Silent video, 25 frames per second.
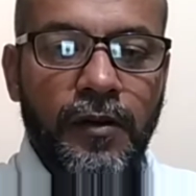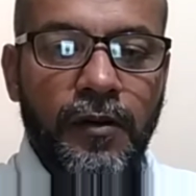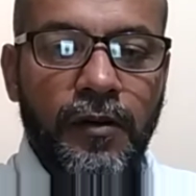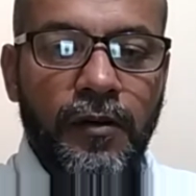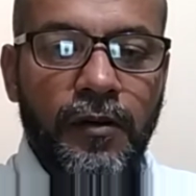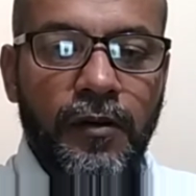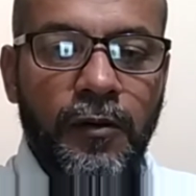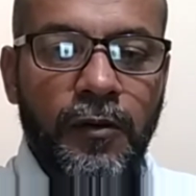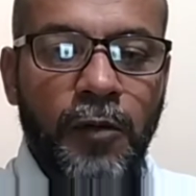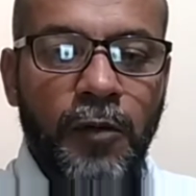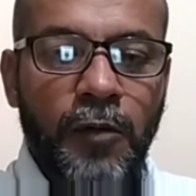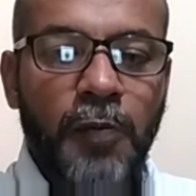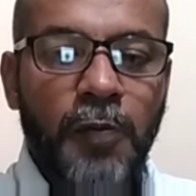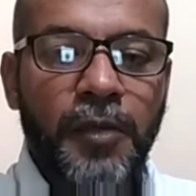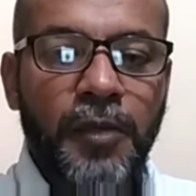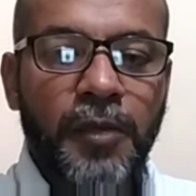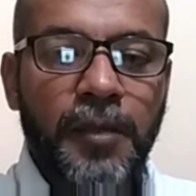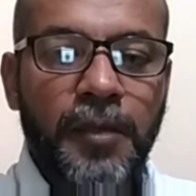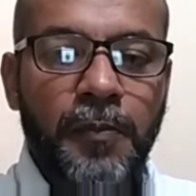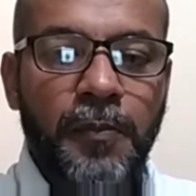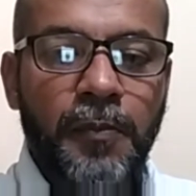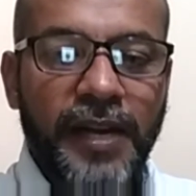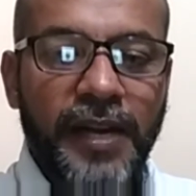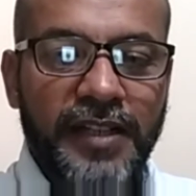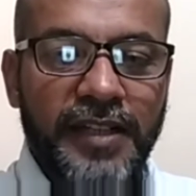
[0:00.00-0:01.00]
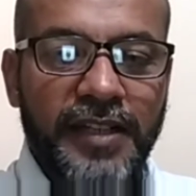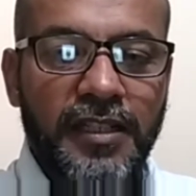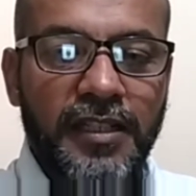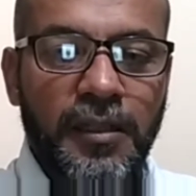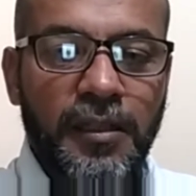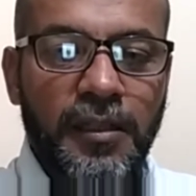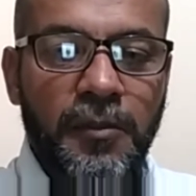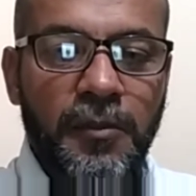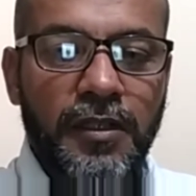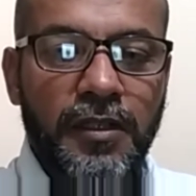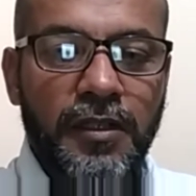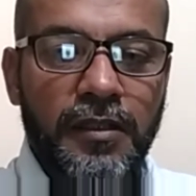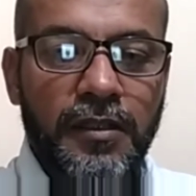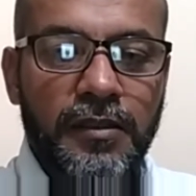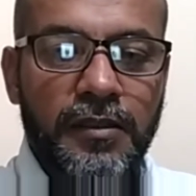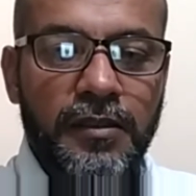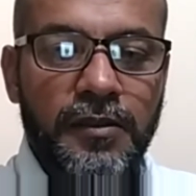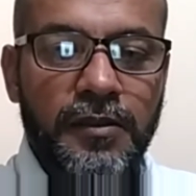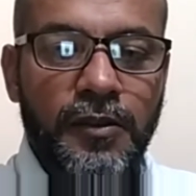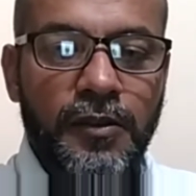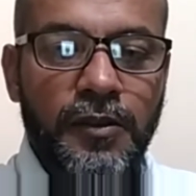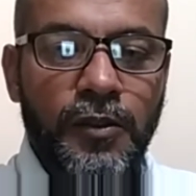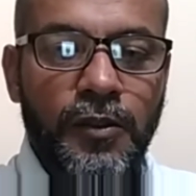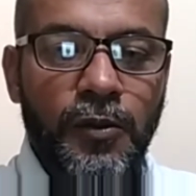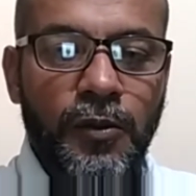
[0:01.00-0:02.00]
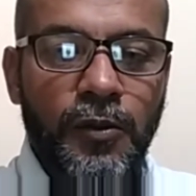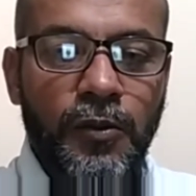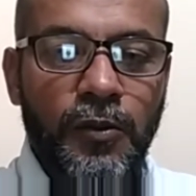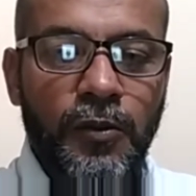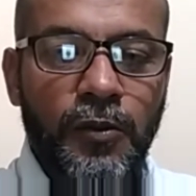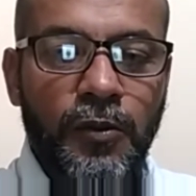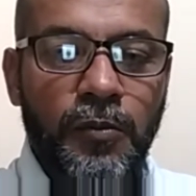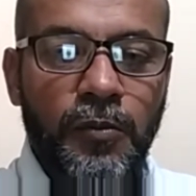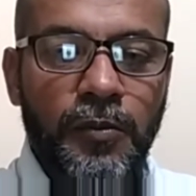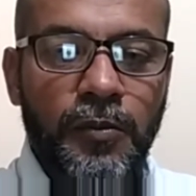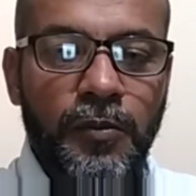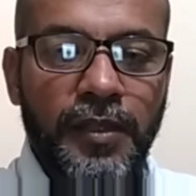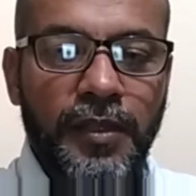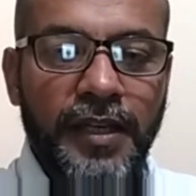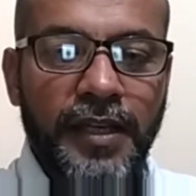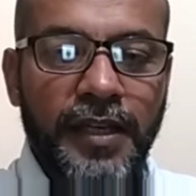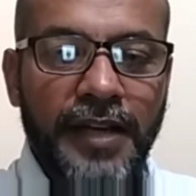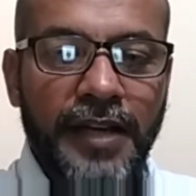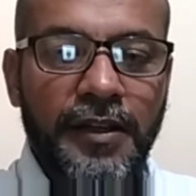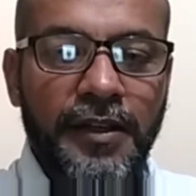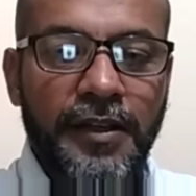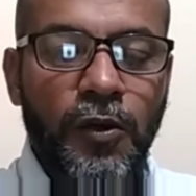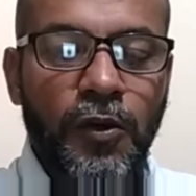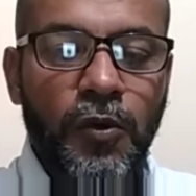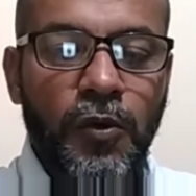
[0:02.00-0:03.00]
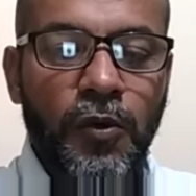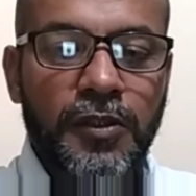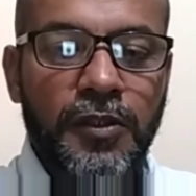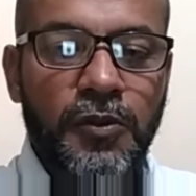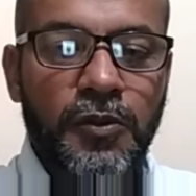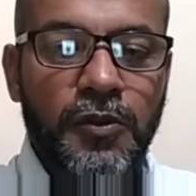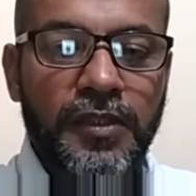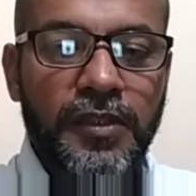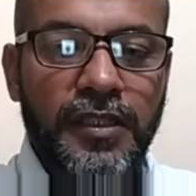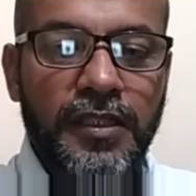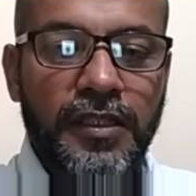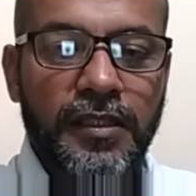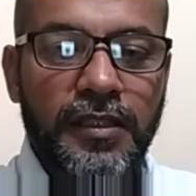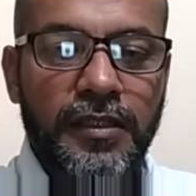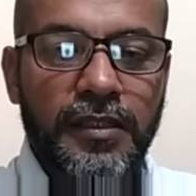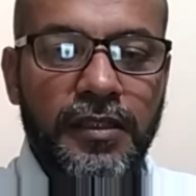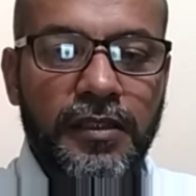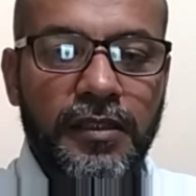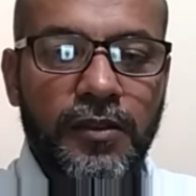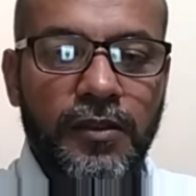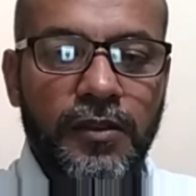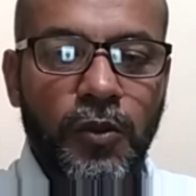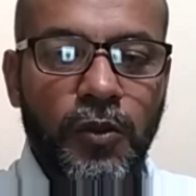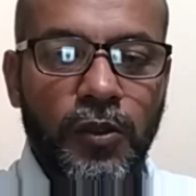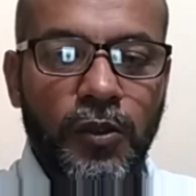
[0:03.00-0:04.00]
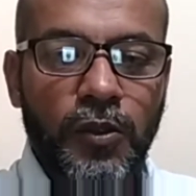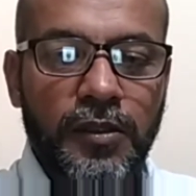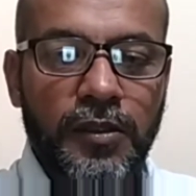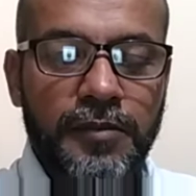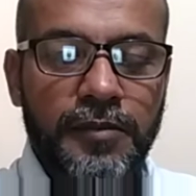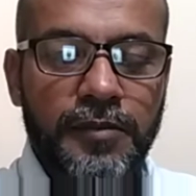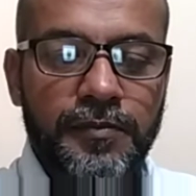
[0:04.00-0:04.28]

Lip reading: would not be practicable to be handed over to the court.